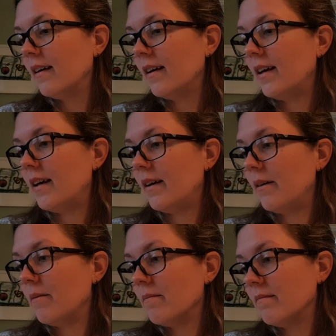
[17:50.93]

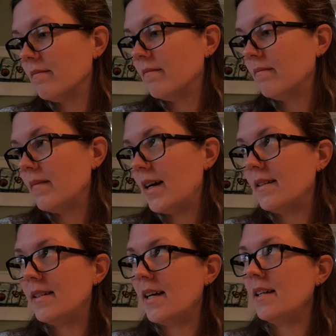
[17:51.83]

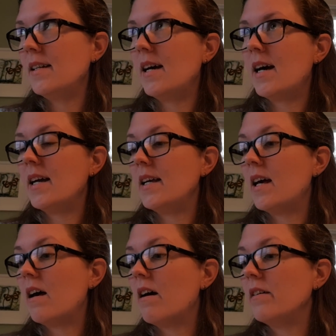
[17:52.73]
and then I
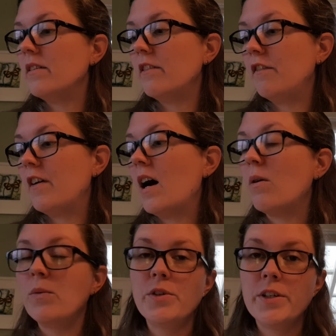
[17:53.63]
had
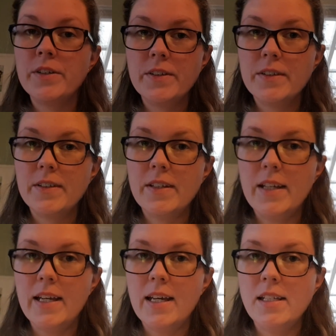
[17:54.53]
found
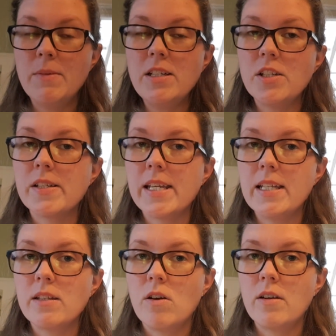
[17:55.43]
a dimensions
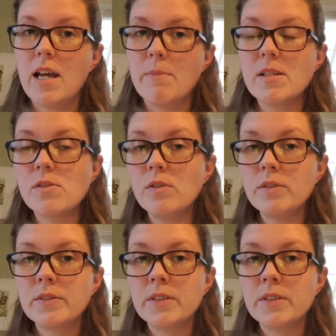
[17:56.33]
kit on Amazon.